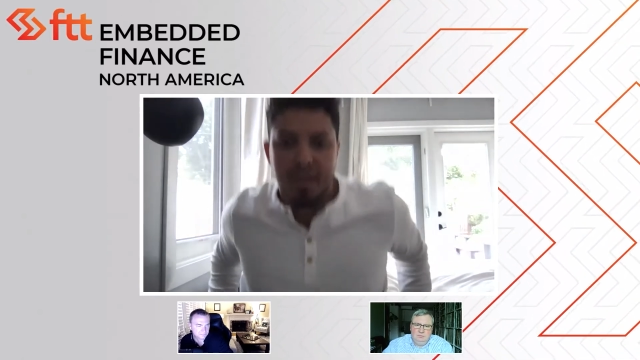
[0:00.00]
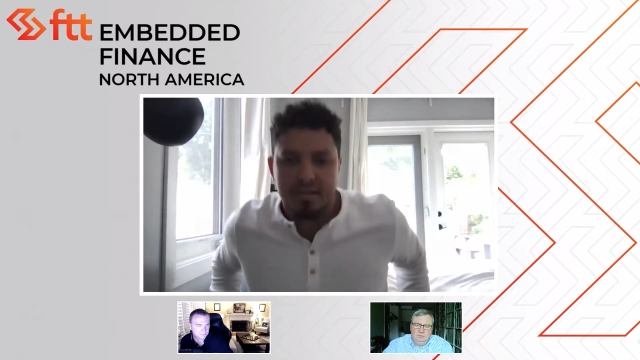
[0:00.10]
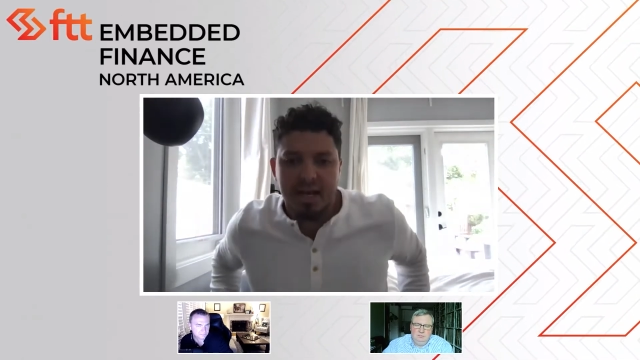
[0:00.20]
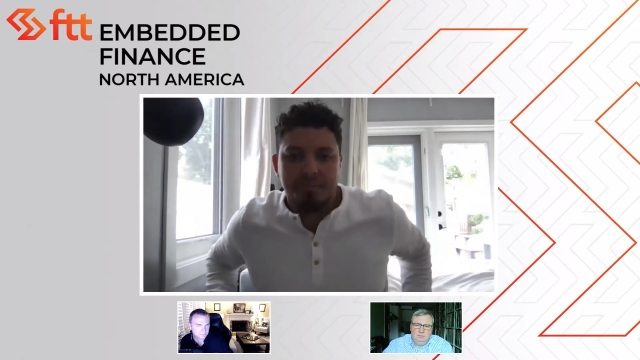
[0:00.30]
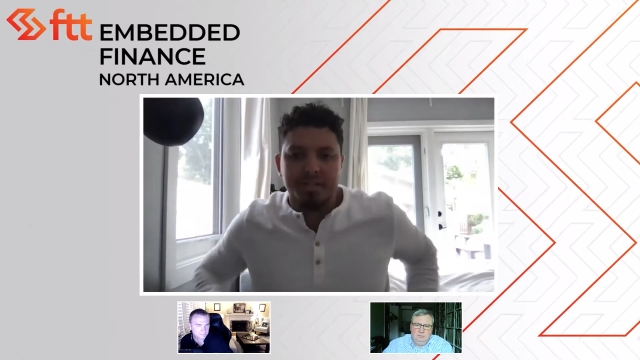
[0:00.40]

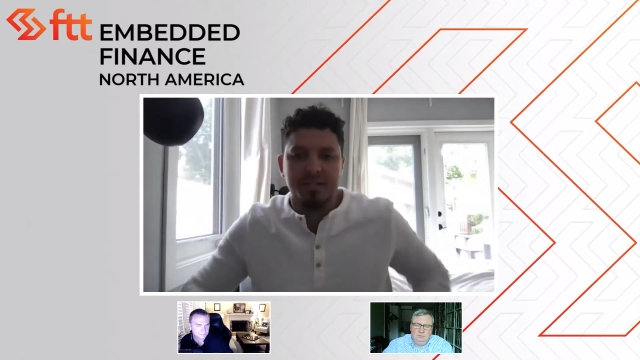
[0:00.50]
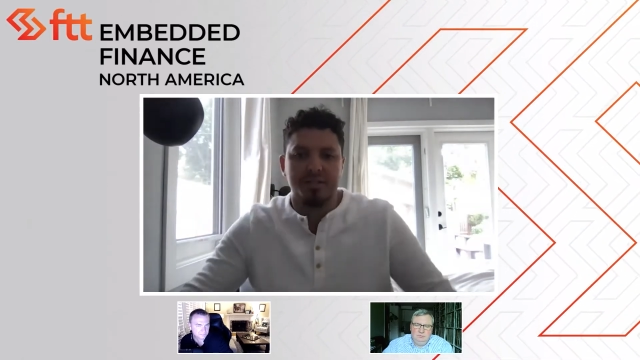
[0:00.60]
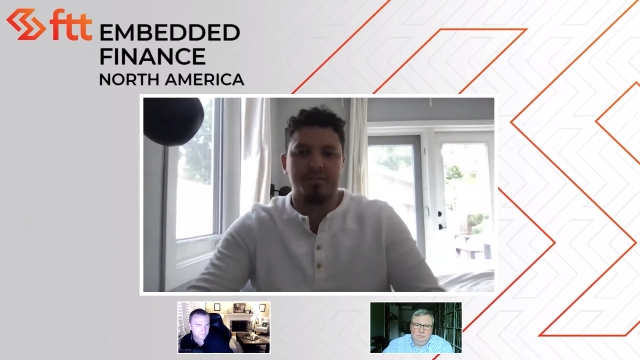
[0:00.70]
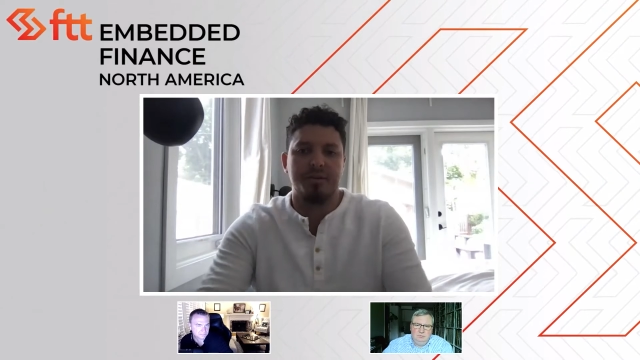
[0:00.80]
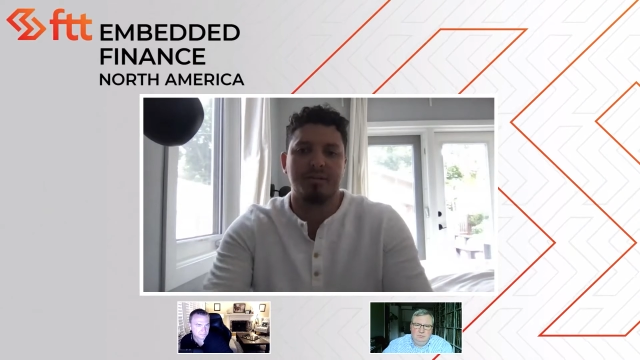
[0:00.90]
and taps
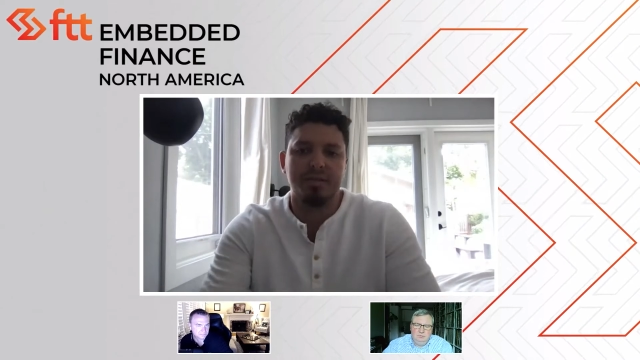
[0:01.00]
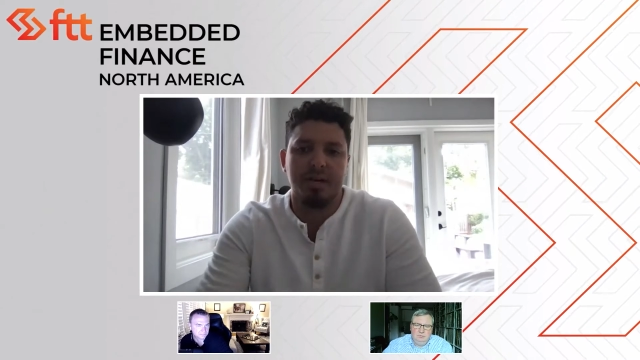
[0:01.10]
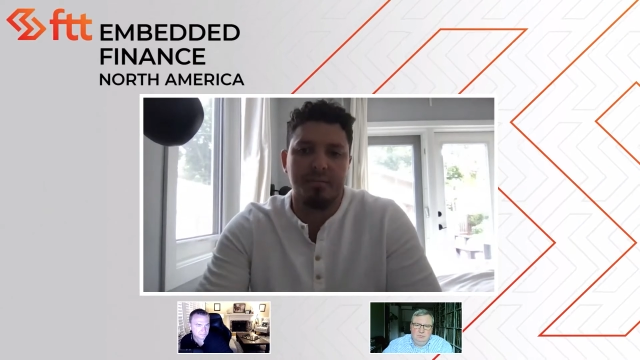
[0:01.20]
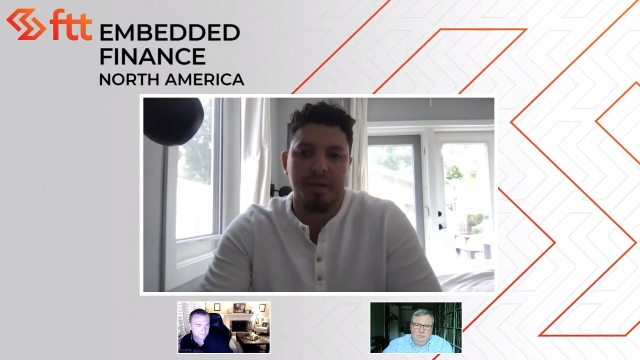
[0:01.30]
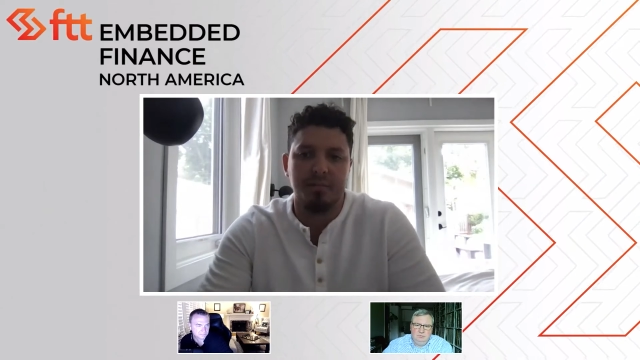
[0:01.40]
into the
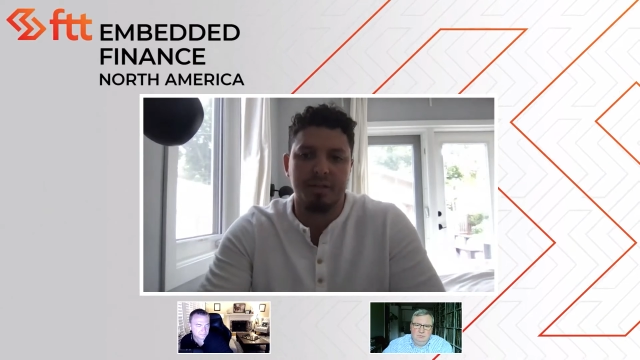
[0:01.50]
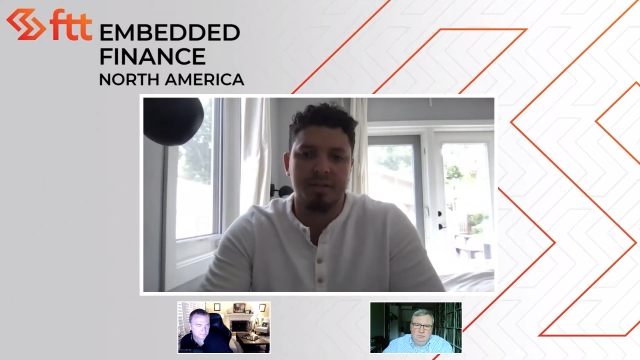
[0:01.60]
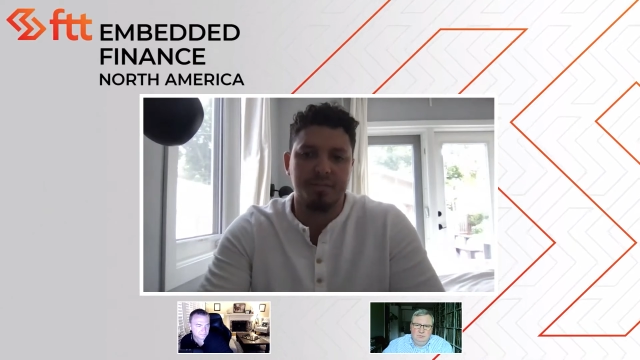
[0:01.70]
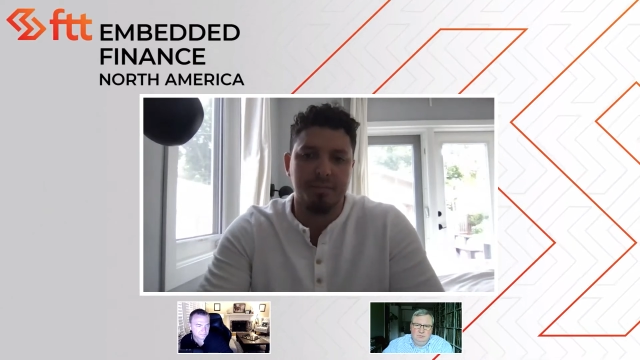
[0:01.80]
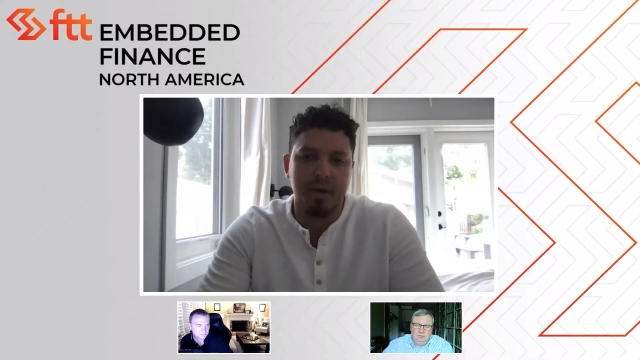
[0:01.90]
real-time
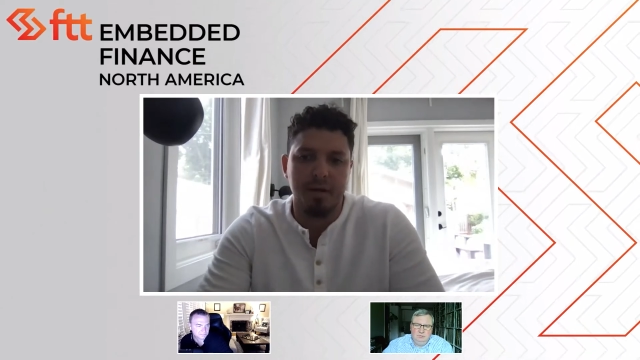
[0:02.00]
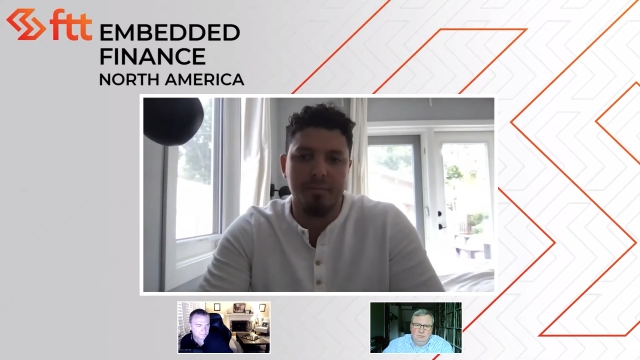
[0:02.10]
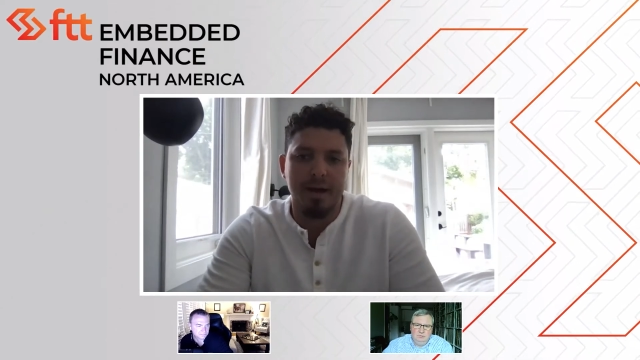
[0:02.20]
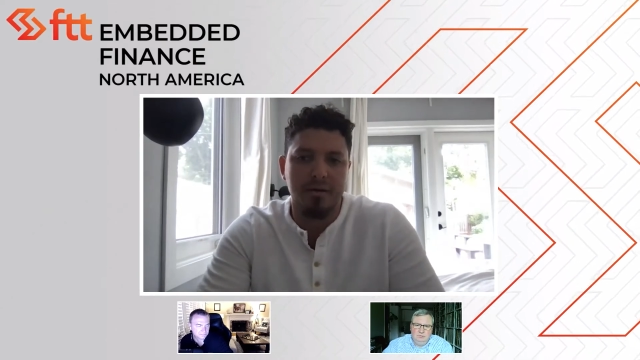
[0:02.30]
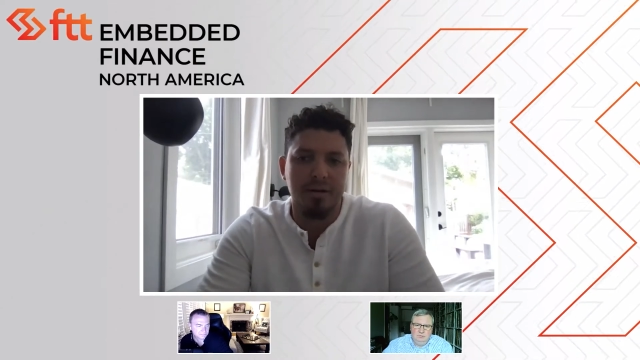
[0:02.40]
payments by
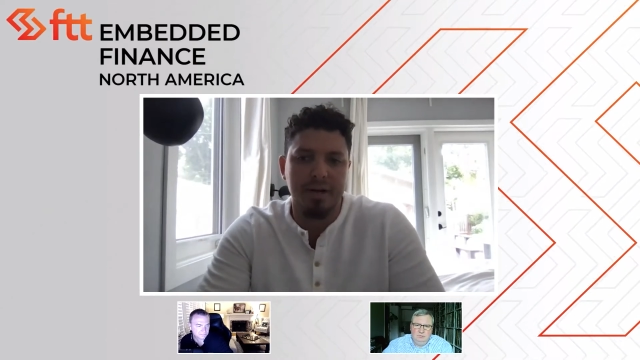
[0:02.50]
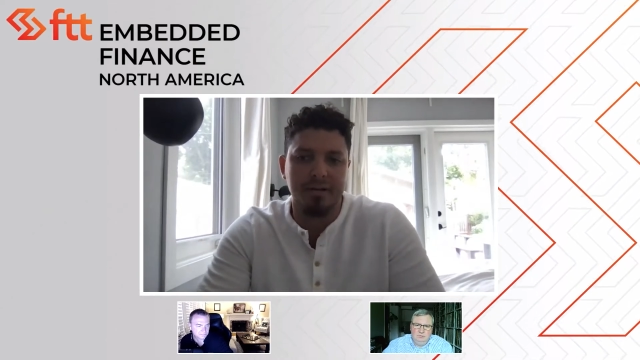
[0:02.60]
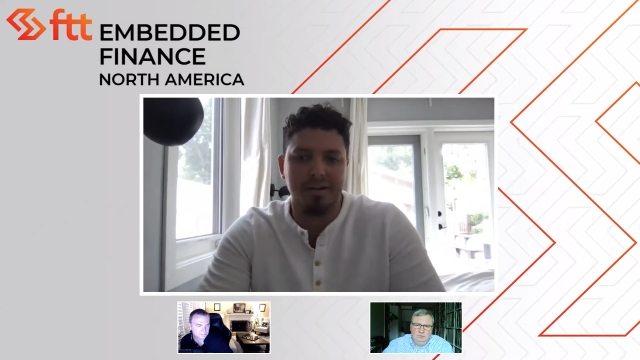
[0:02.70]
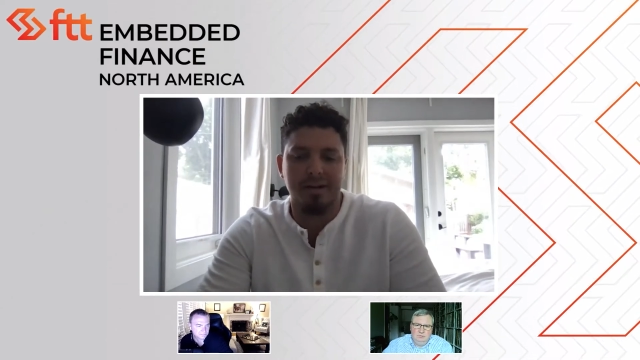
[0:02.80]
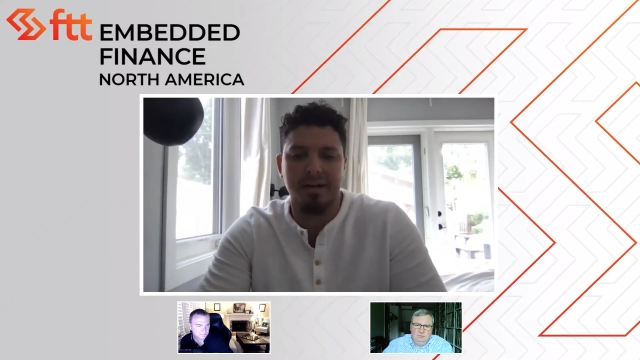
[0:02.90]

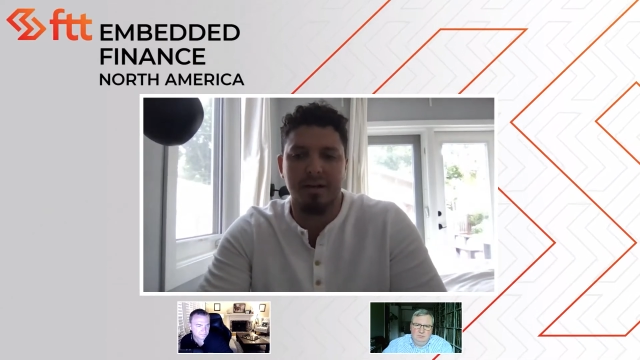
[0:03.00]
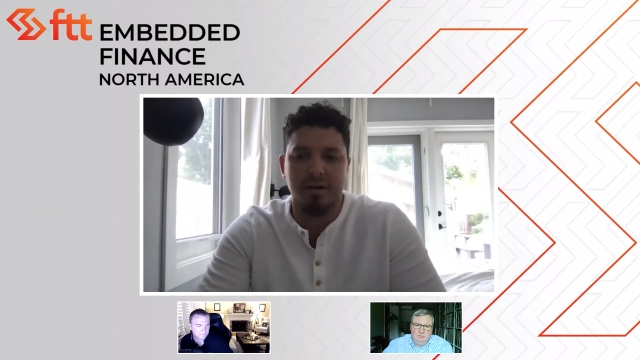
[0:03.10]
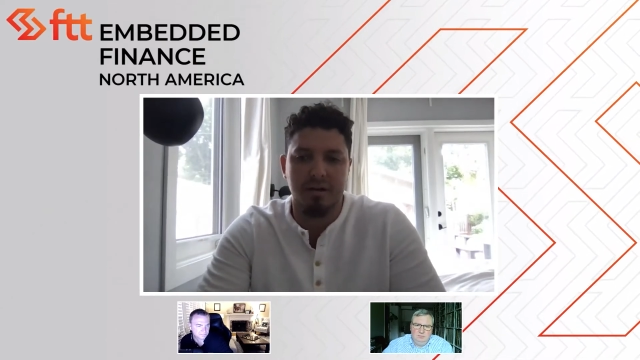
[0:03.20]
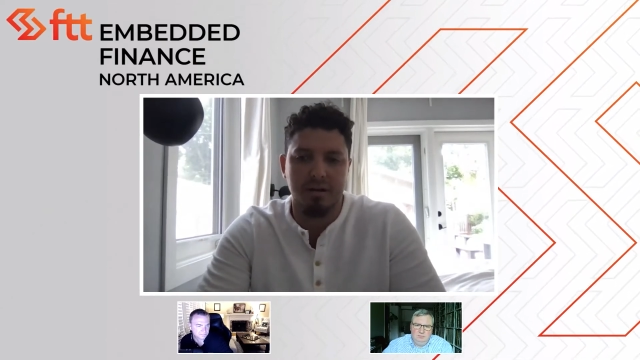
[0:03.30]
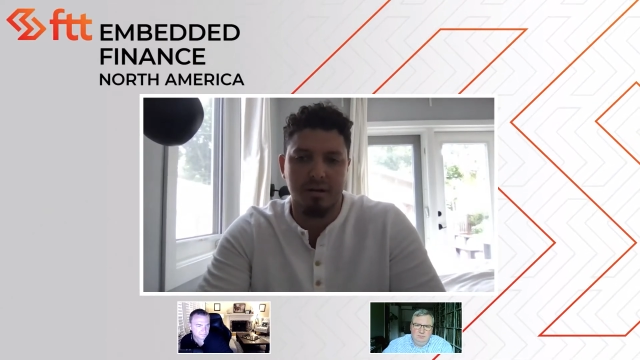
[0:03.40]
empowering
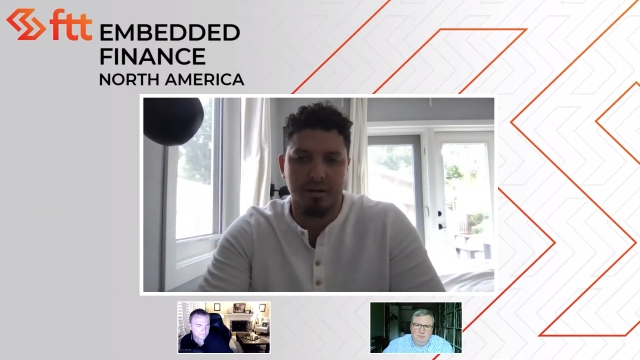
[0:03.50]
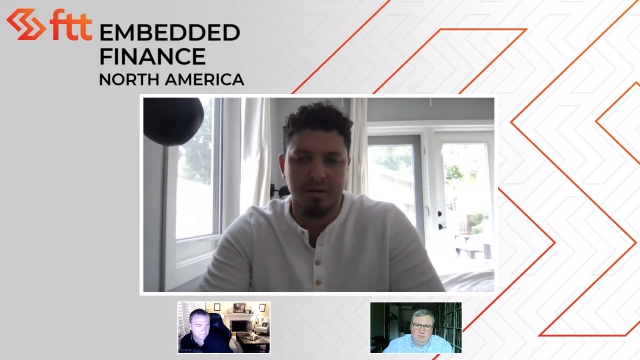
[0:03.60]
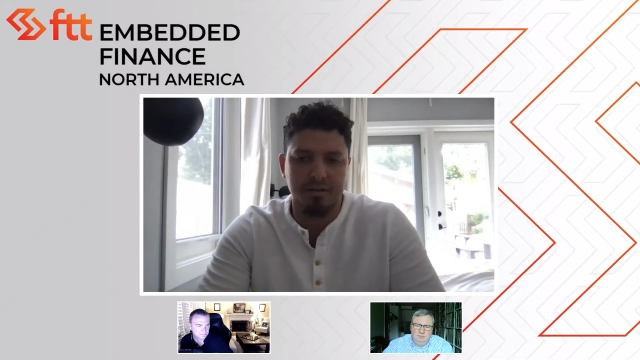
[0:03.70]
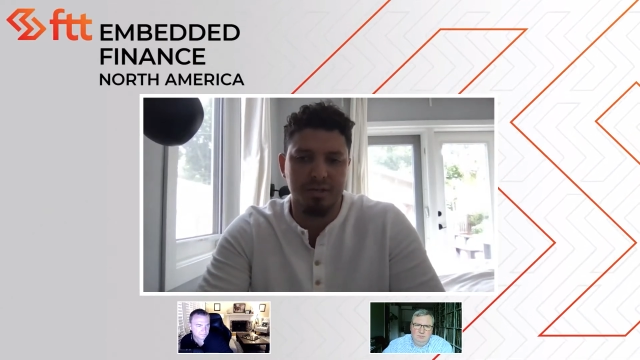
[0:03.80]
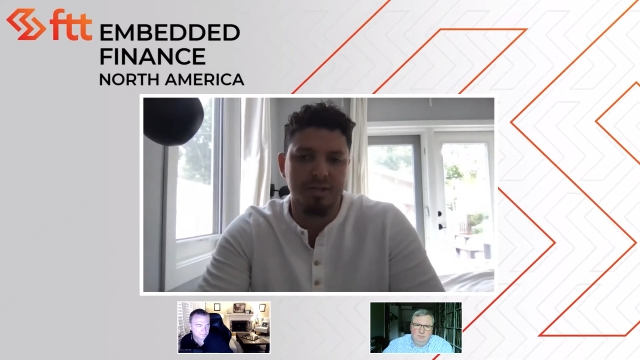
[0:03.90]
our
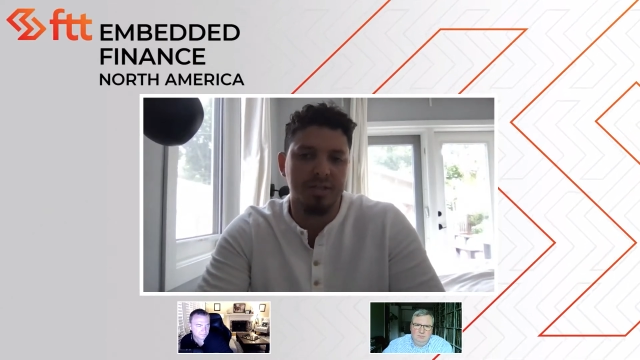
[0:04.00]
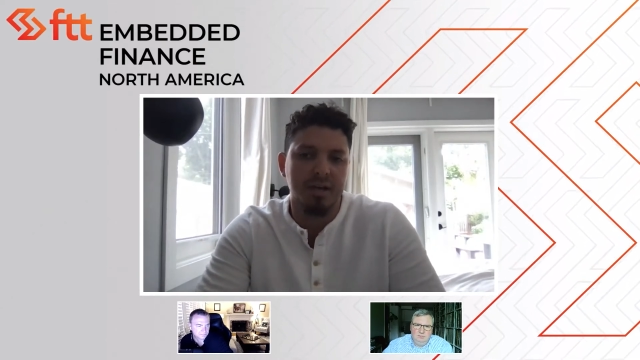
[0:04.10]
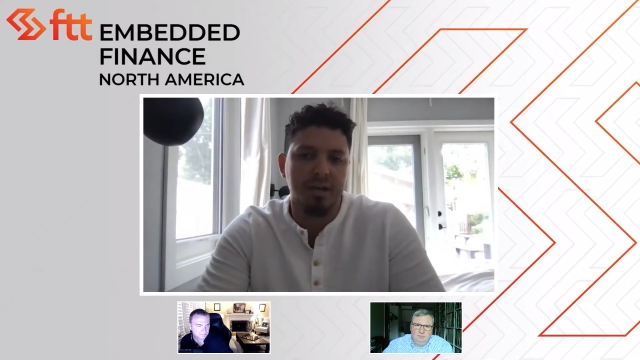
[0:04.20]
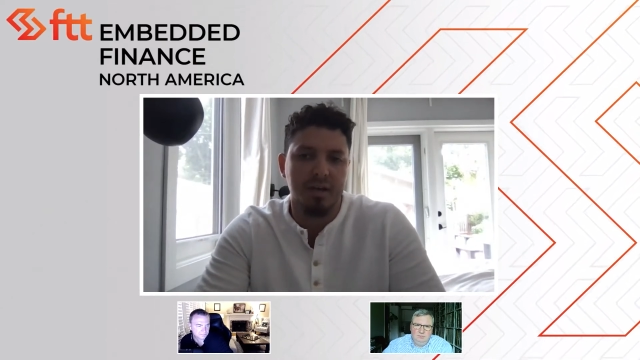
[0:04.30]
users